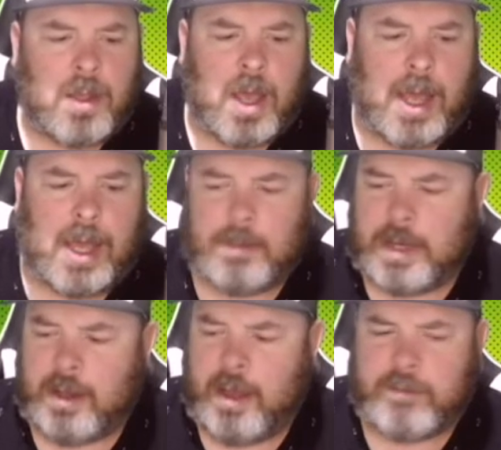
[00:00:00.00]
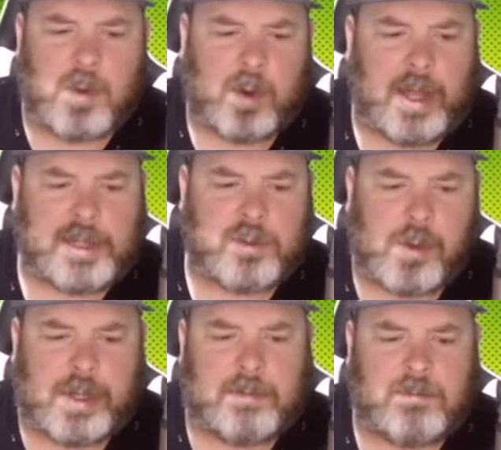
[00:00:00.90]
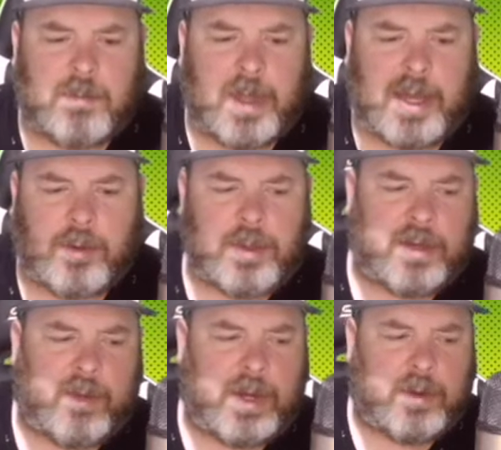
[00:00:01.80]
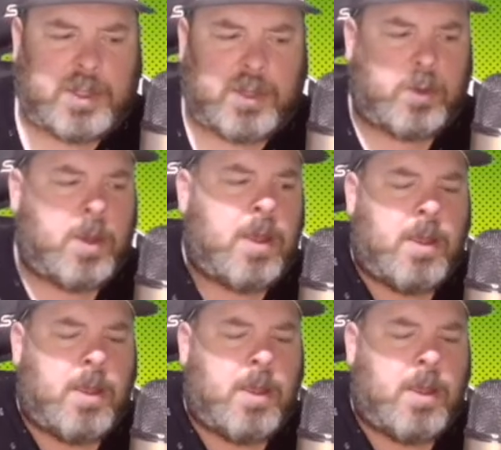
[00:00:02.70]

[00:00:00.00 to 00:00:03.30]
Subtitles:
And I'll have more last run in later in this video too.